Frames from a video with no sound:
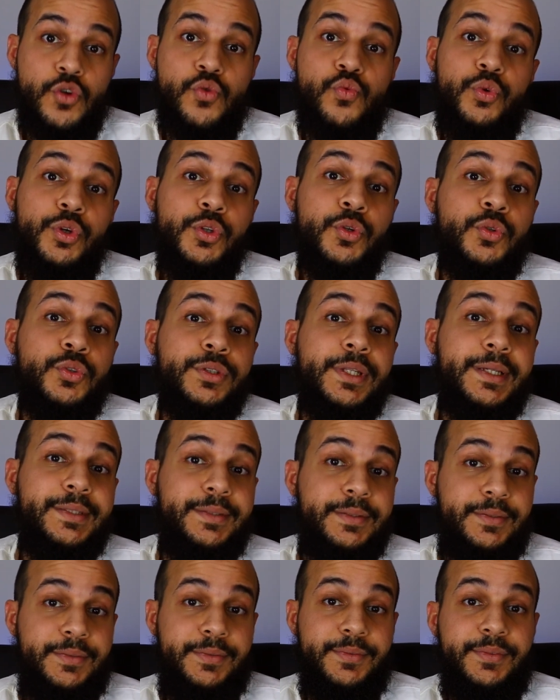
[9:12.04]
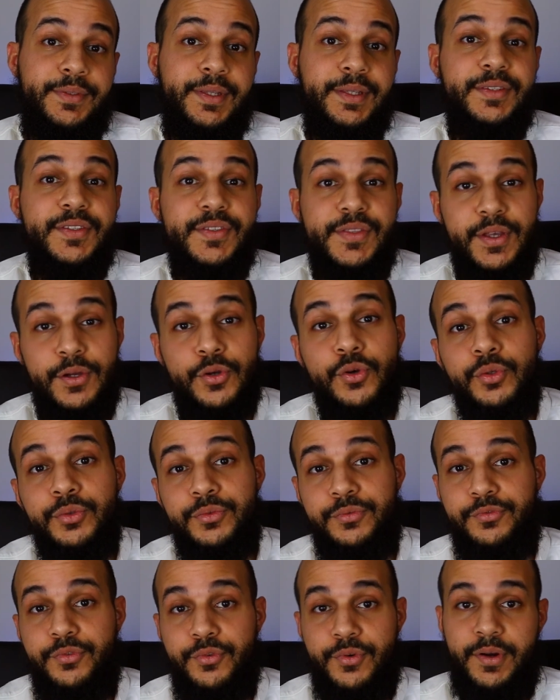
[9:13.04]
we know that that's the
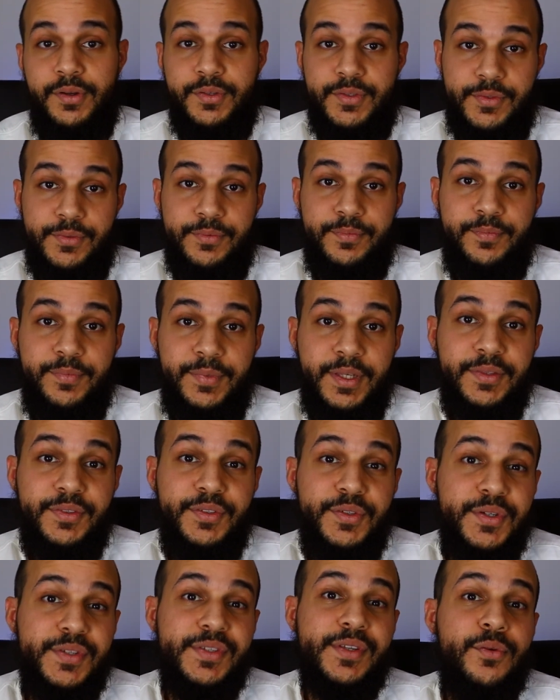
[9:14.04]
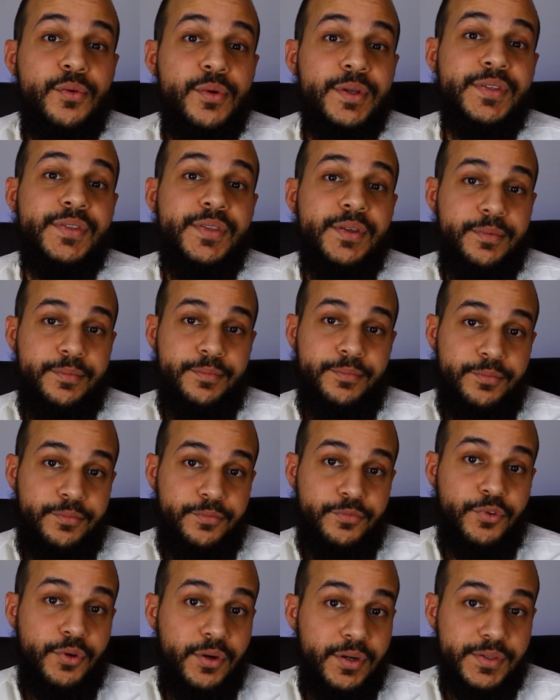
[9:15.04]
good for us, that there is a wisdom
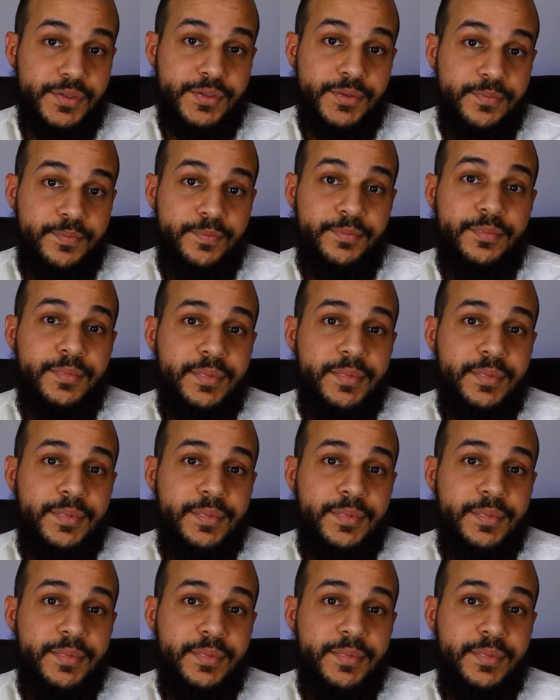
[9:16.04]
for us.